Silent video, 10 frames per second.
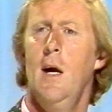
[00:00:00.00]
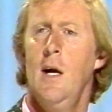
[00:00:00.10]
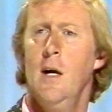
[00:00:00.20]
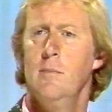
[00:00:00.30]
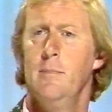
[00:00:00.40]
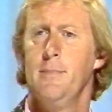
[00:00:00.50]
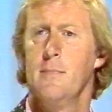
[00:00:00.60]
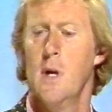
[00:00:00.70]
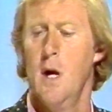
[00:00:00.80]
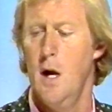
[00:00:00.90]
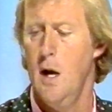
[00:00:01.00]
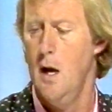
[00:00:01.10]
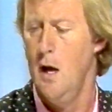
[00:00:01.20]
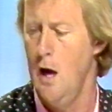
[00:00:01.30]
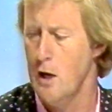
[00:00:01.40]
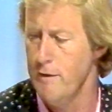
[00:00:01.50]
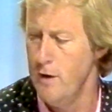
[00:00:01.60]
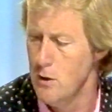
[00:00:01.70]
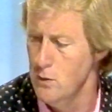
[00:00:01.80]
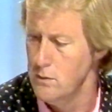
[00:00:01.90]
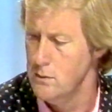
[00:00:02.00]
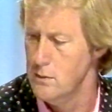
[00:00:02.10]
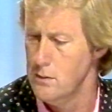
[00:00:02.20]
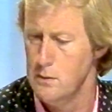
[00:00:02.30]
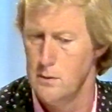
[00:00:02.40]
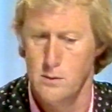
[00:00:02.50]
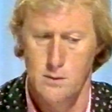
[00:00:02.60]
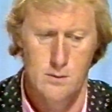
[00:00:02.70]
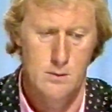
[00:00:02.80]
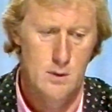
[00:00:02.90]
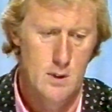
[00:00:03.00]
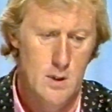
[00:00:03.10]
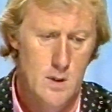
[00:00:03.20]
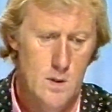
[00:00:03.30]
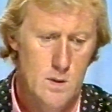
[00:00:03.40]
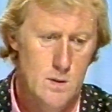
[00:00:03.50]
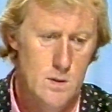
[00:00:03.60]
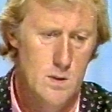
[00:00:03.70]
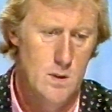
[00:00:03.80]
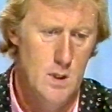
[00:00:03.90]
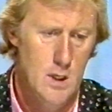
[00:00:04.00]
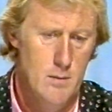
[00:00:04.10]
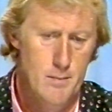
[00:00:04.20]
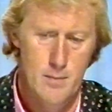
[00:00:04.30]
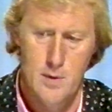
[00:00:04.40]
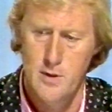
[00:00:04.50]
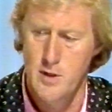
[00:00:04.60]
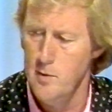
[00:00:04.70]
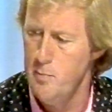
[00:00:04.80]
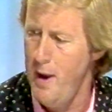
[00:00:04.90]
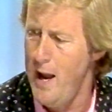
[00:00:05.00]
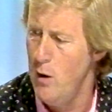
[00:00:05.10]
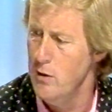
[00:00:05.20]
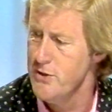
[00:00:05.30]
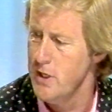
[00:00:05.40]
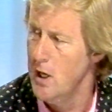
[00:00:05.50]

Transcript: Um, Art Garfunkel. And? Um, Powell, isn't